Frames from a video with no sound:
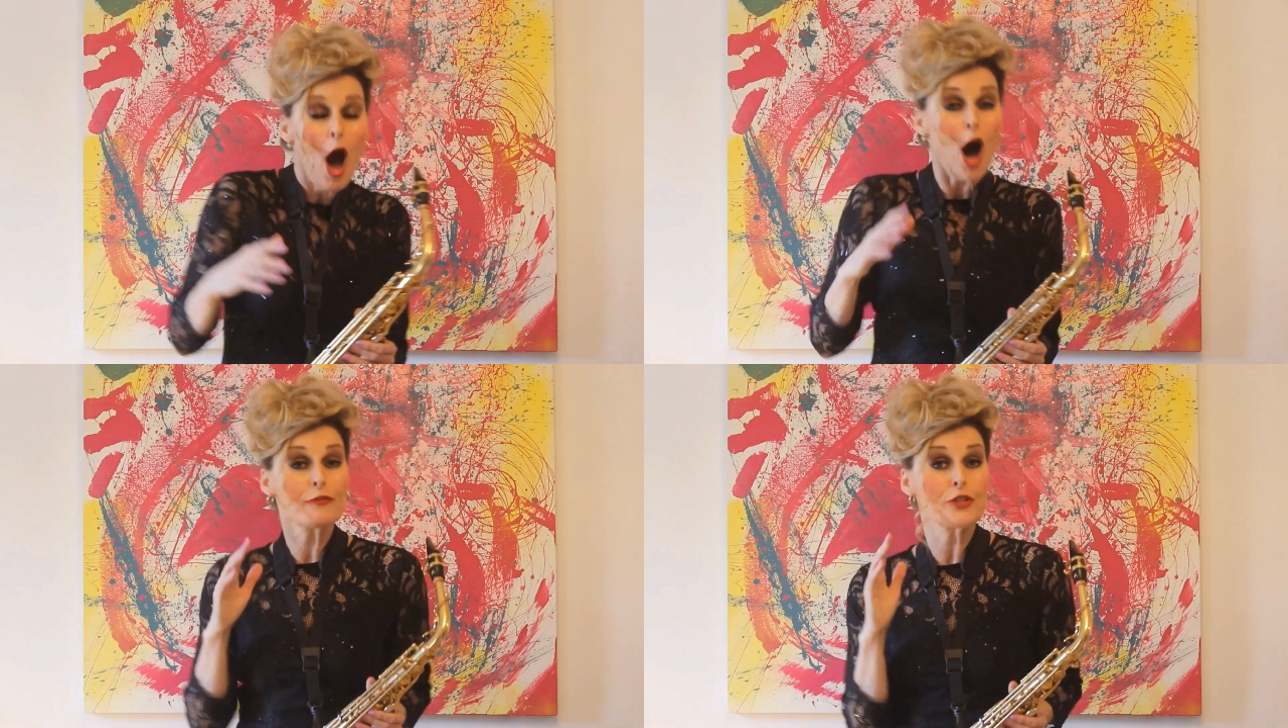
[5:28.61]

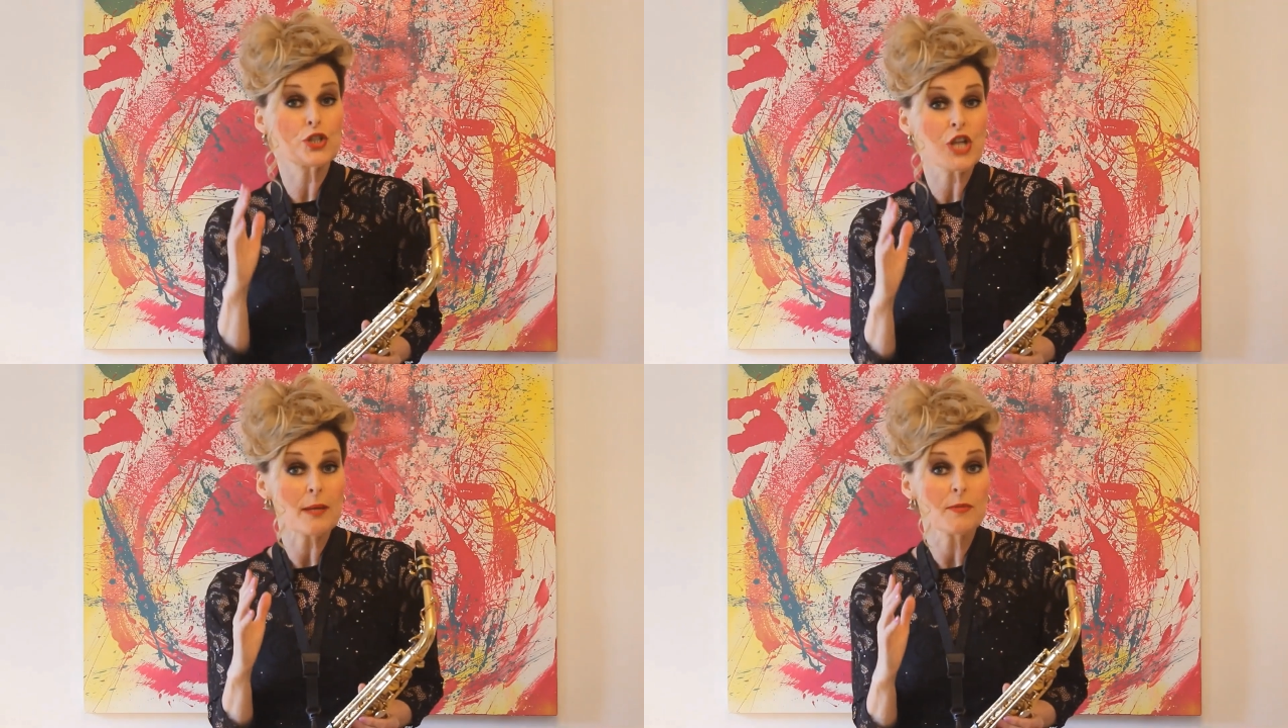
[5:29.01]
after
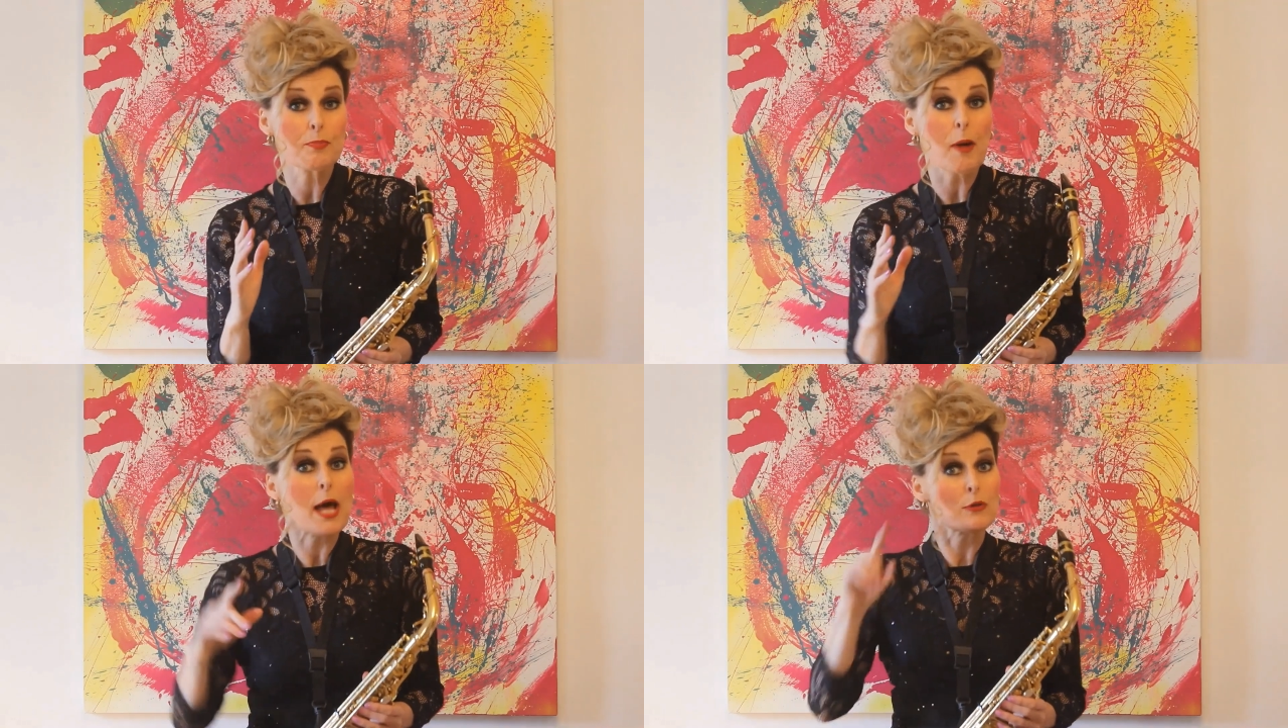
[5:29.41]
James
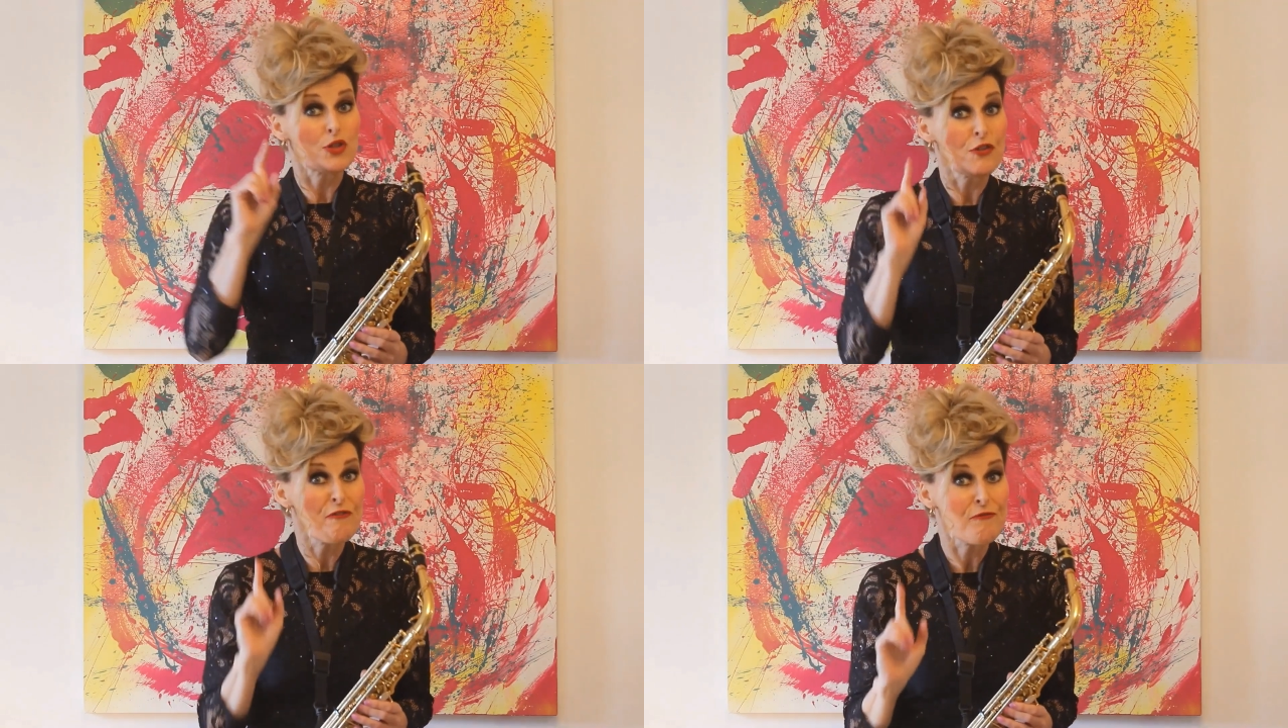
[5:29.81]

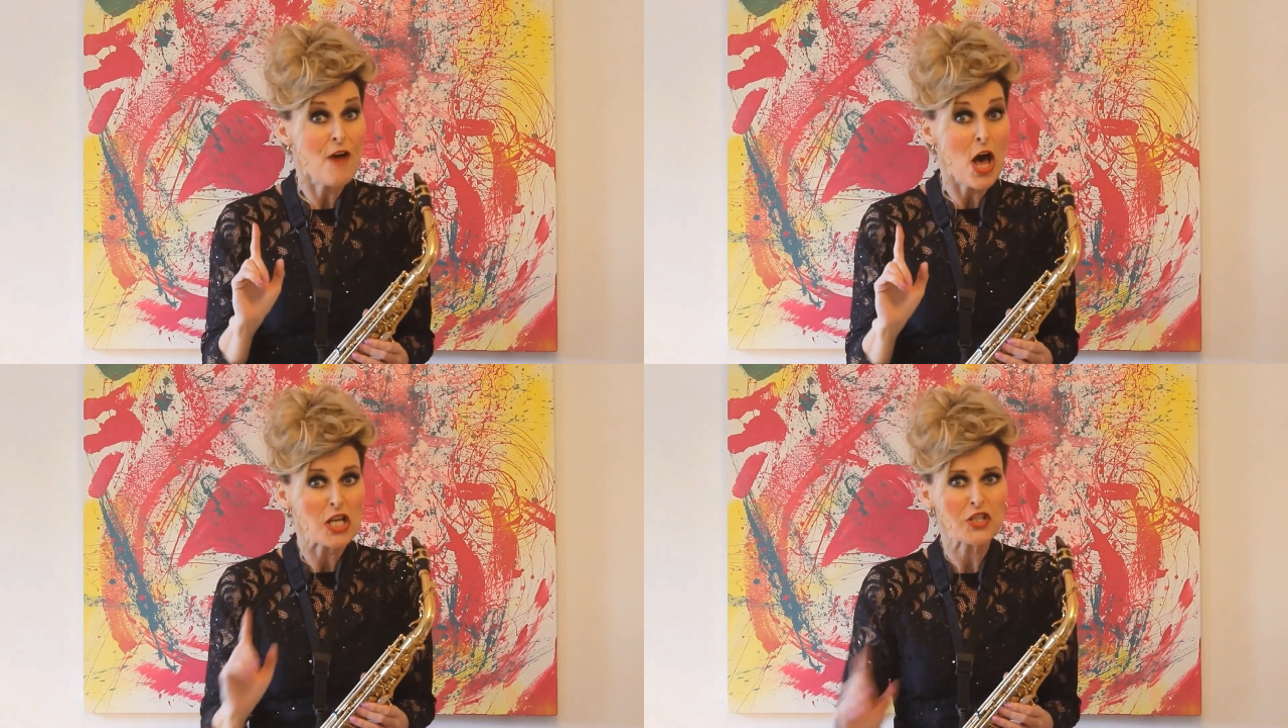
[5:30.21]
Brown's
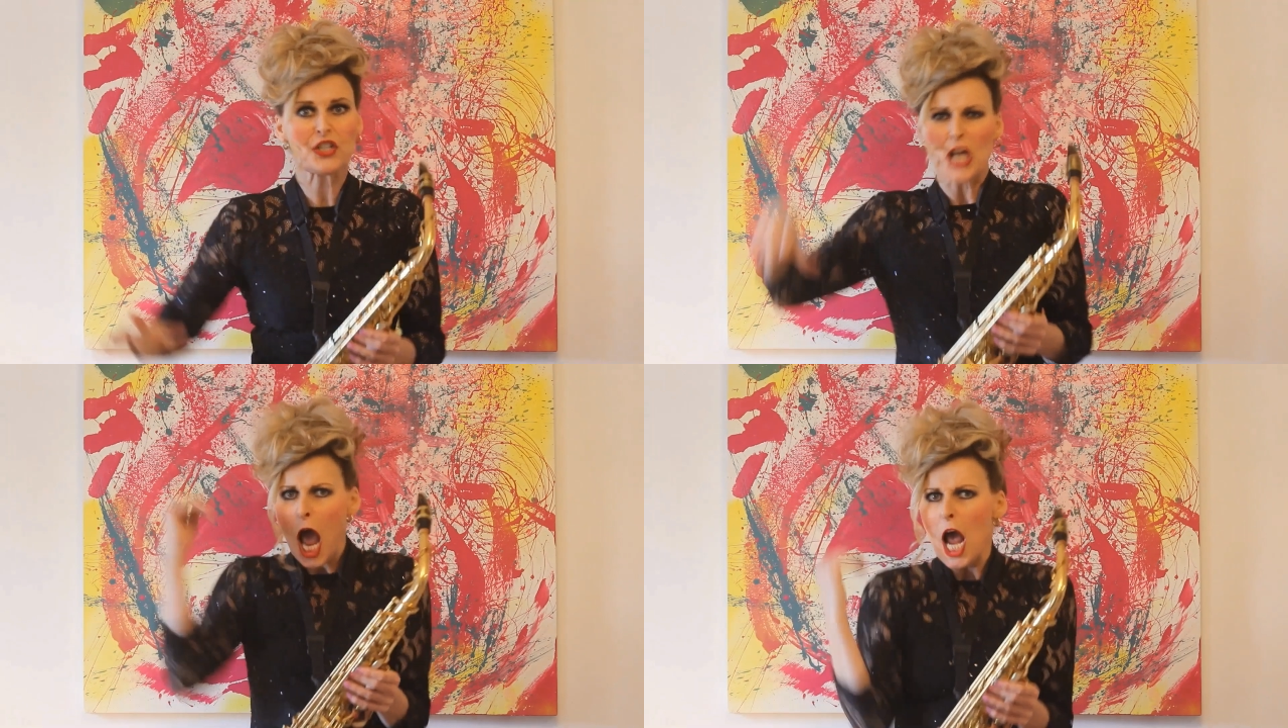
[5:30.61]

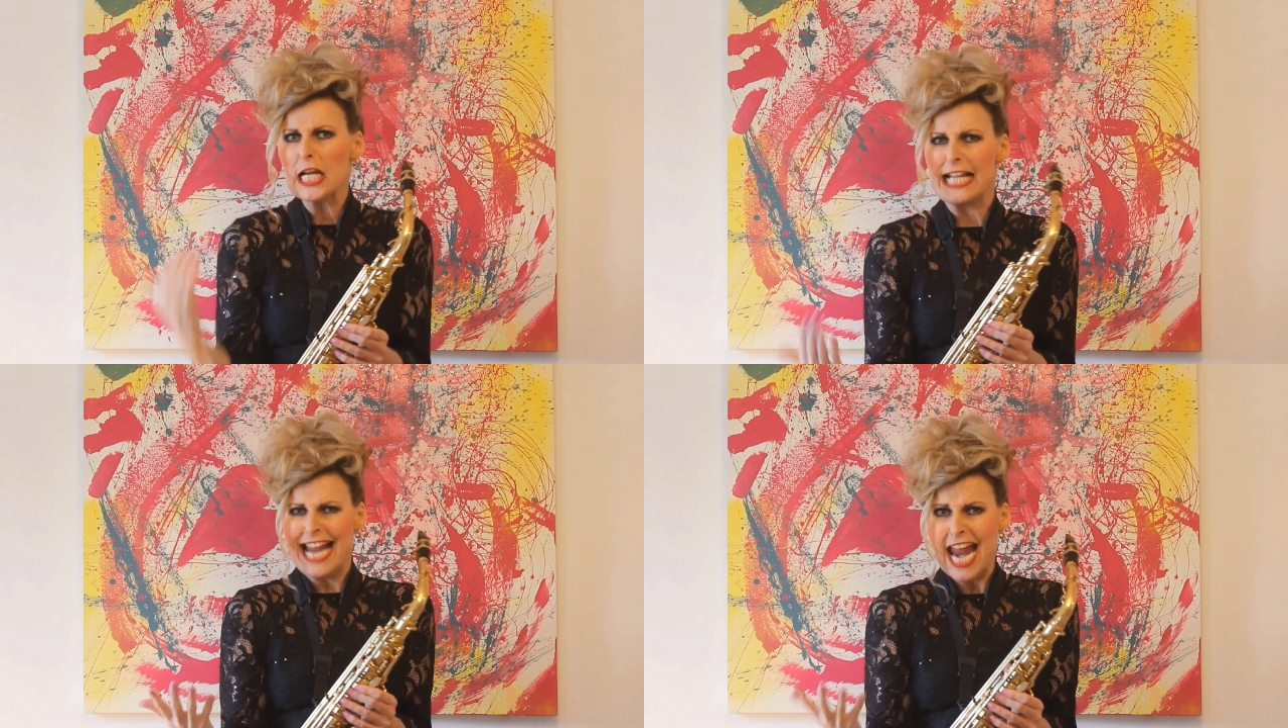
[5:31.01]
first
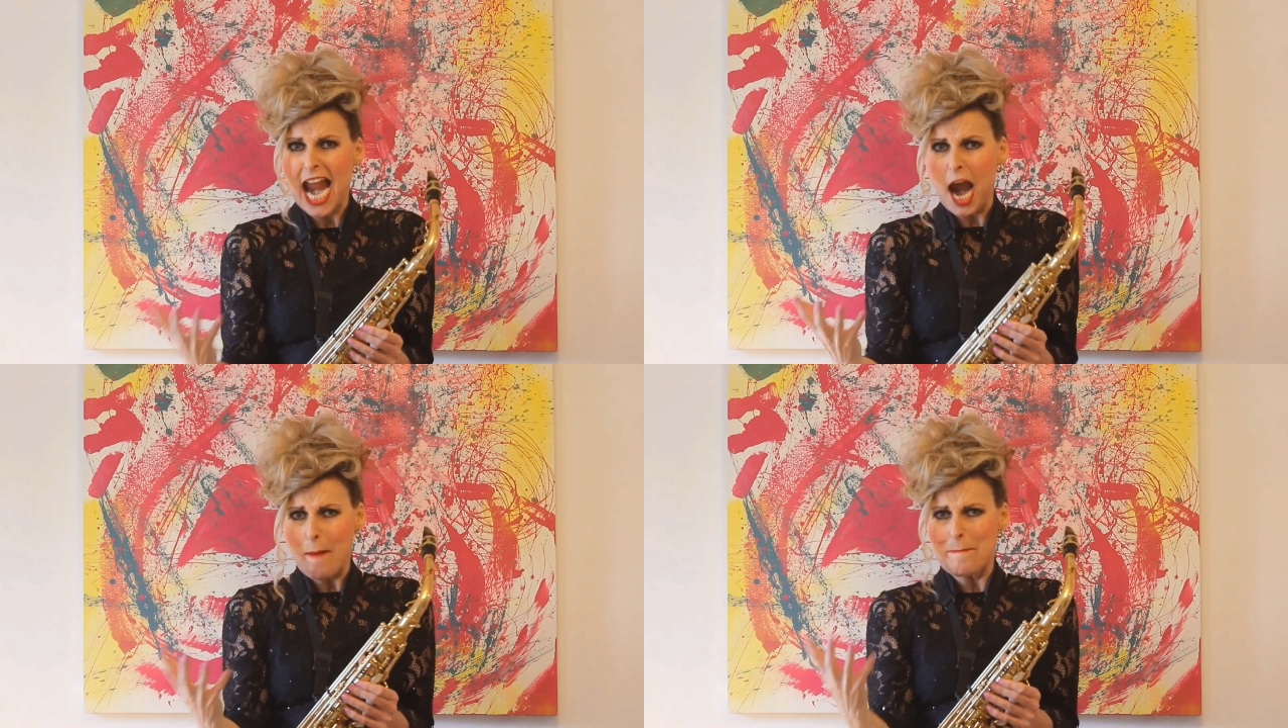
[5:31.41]

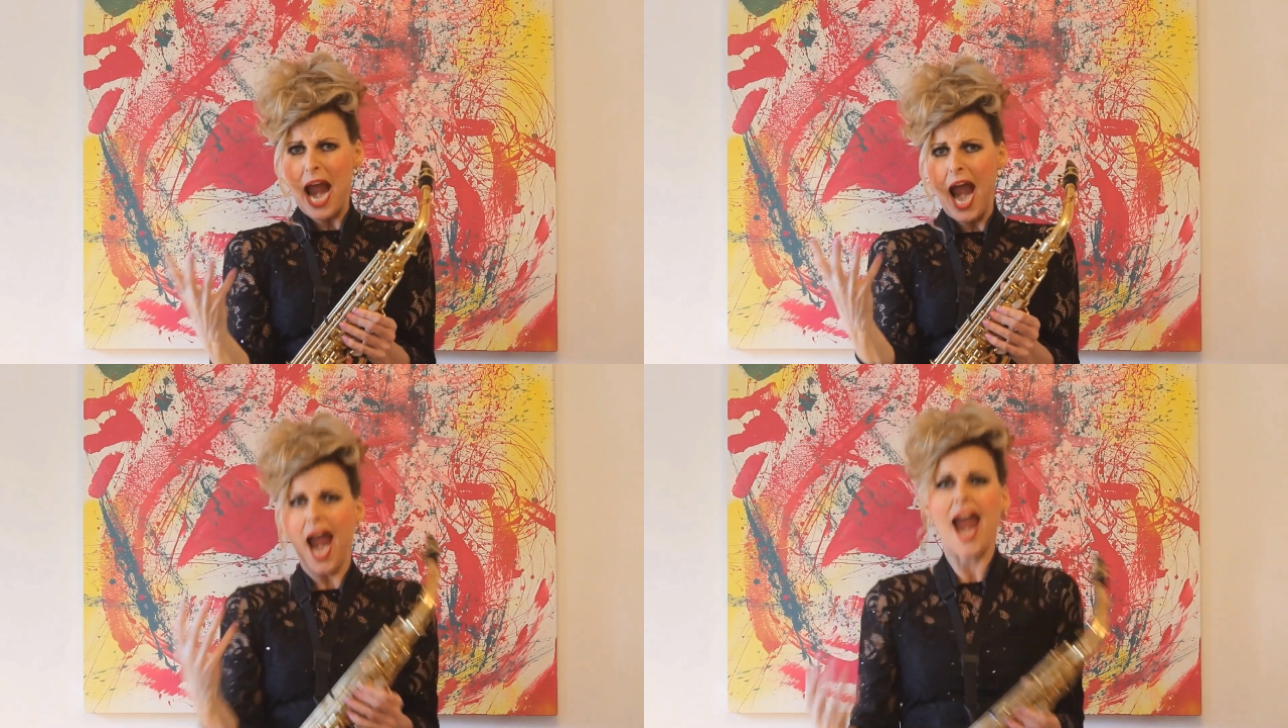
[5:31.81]

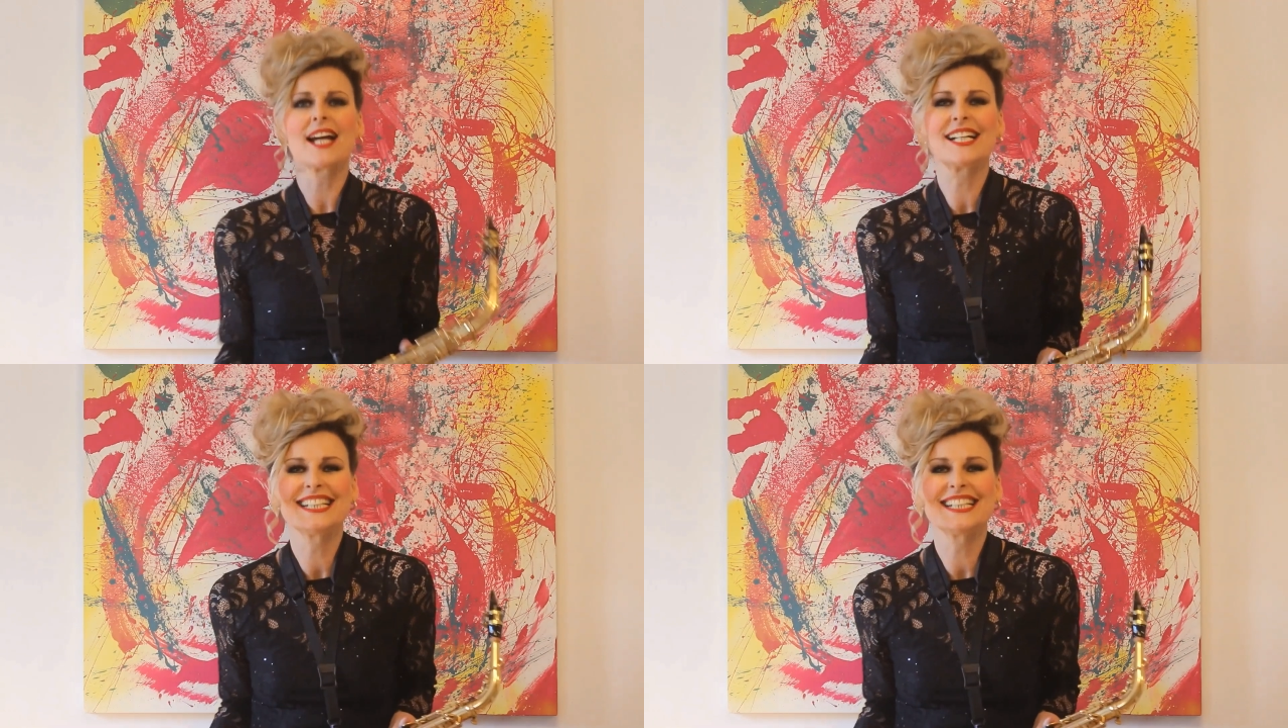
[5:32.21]
Gimme!